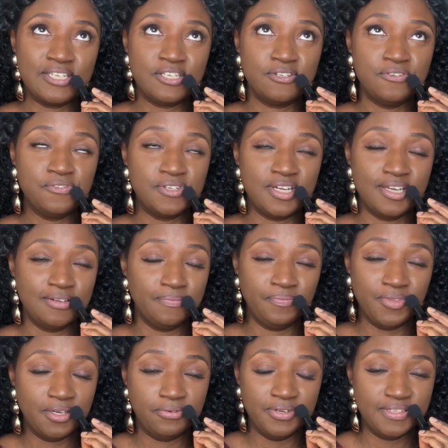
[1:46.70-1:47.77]
children in.
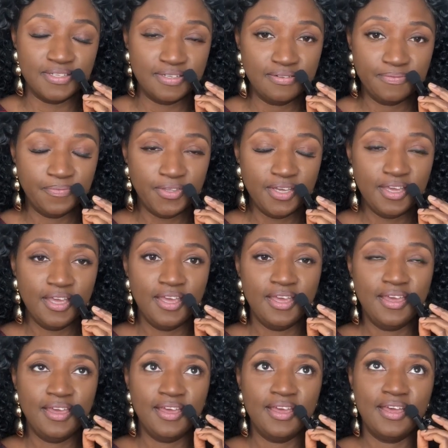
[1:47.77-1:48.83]
There isn't.
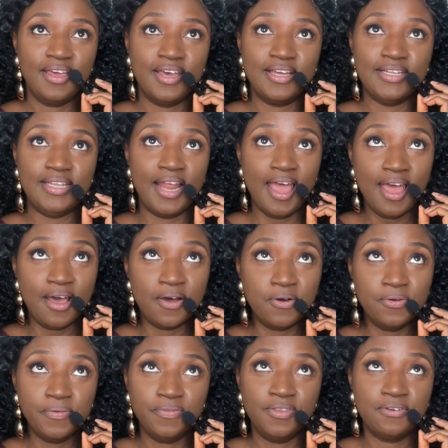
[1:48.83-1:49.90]
And
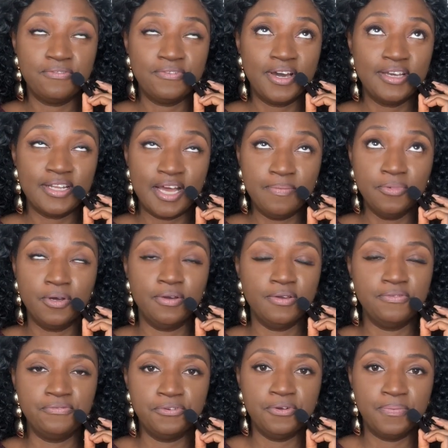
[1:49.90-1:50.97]
now the fight I'm
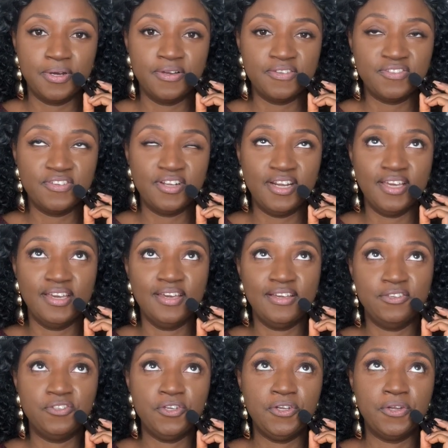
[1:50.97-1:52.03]
going through personally
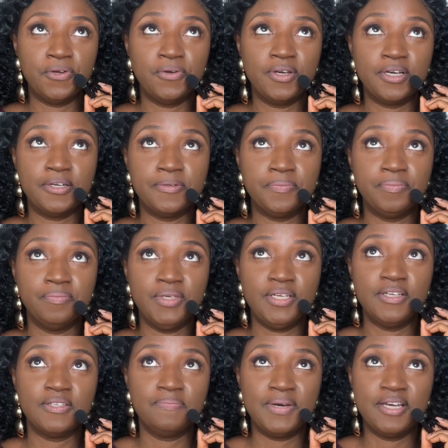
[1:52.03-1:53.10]
is,
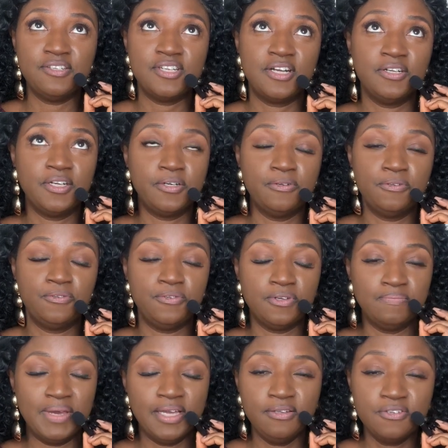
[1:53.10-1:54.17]
because my child goes to a
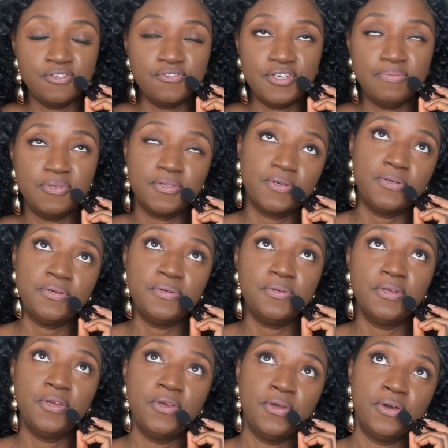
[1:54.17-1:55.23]
mainstream school
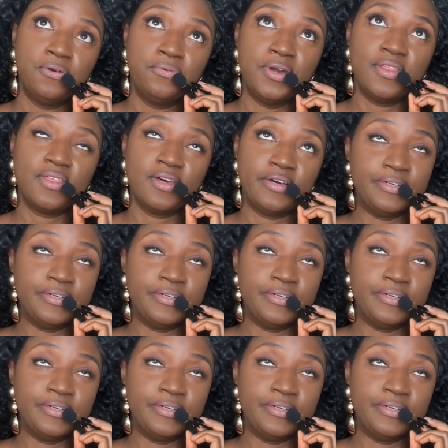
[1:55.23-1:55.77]
with